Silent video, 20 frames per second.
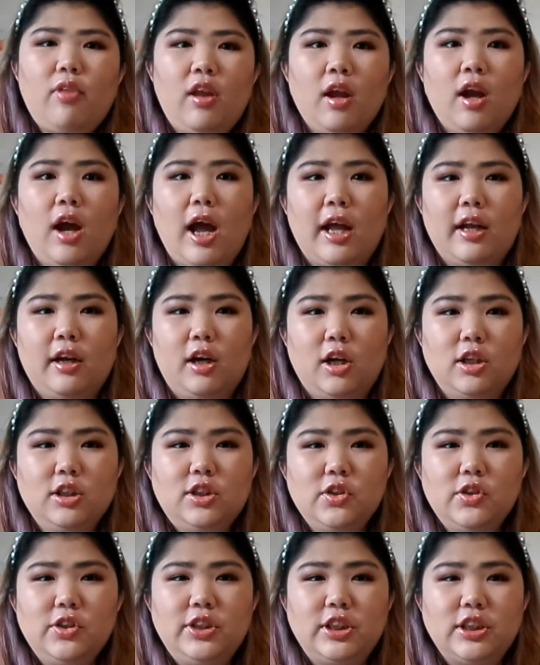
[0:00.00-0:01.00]
And
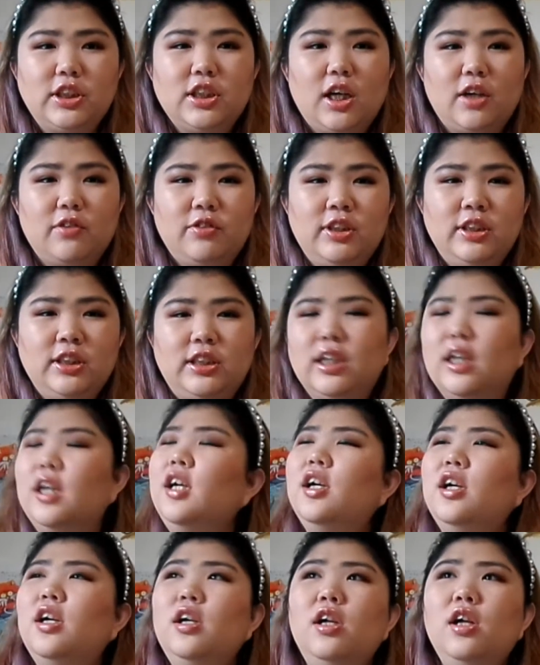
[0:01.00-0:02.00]
also she covers
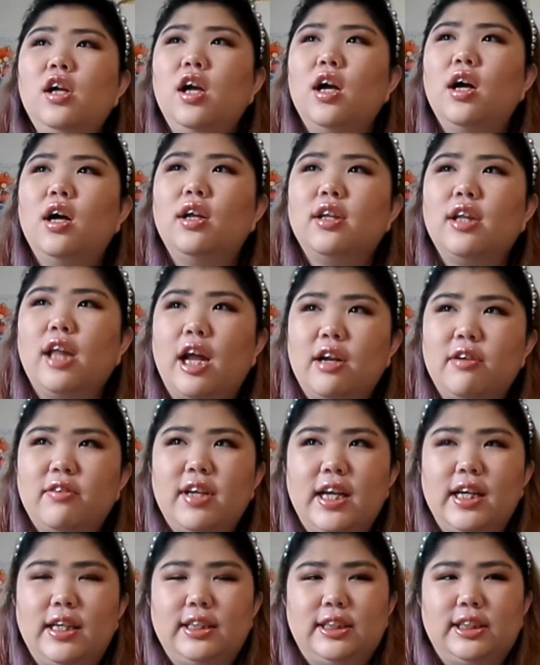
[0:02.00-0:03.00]
a lot of
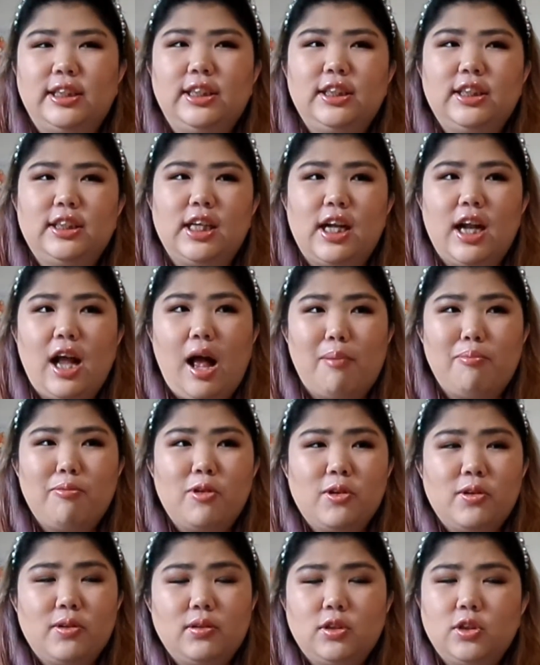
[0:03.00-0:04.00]
cases that have
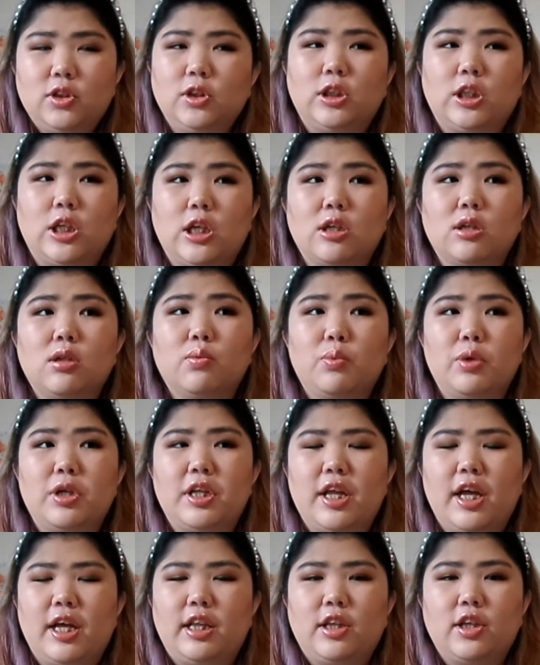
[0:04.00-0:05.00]
to deal with
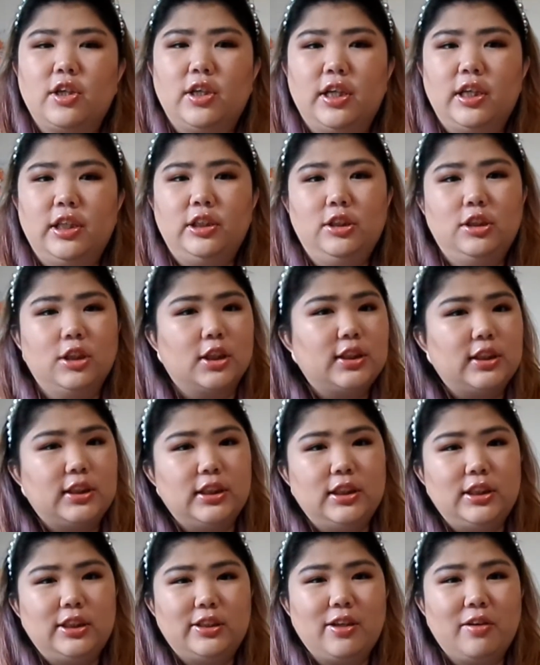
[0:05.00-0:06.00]
like the
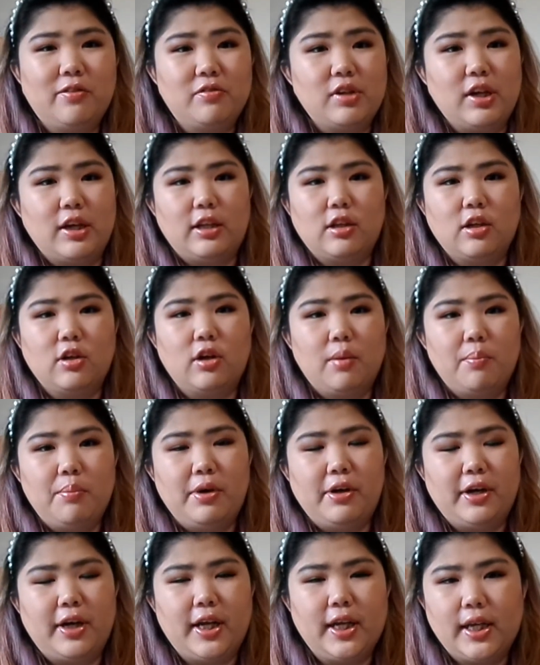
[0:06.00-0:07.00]
injustice of like the
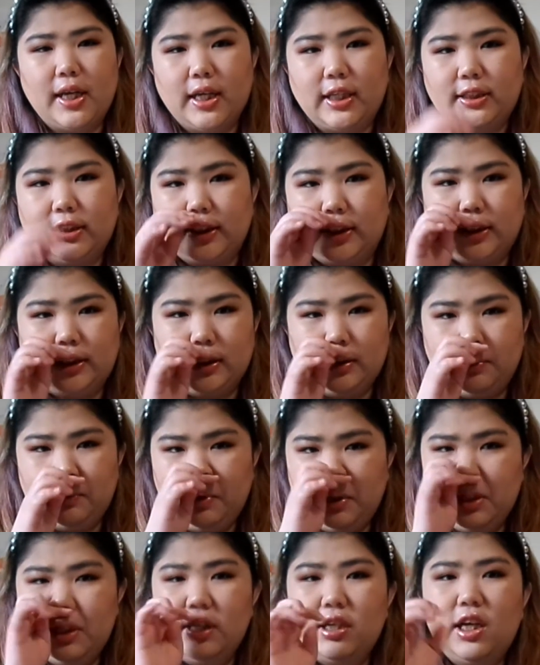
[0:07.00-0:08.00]
American like system,
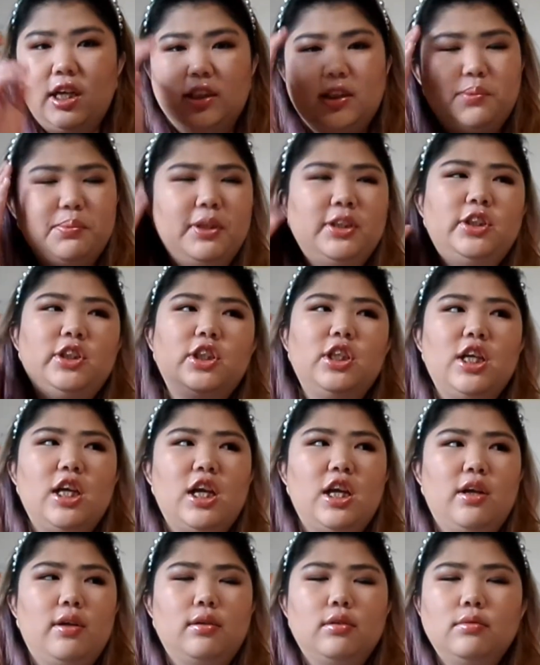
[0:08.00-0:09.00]

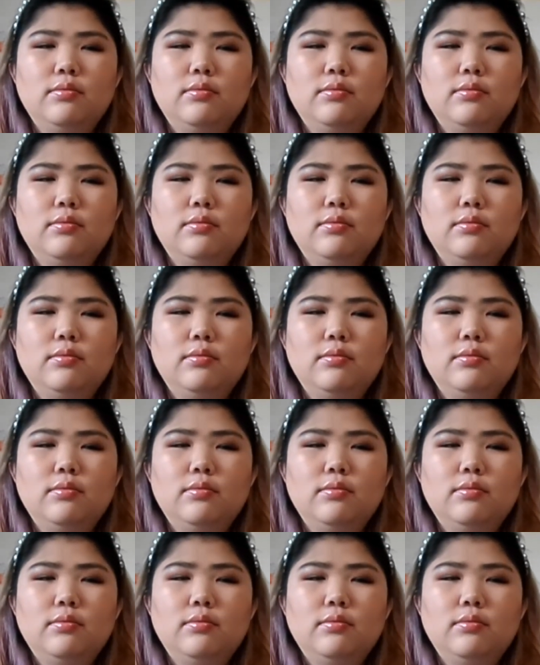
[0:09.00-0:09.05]
especially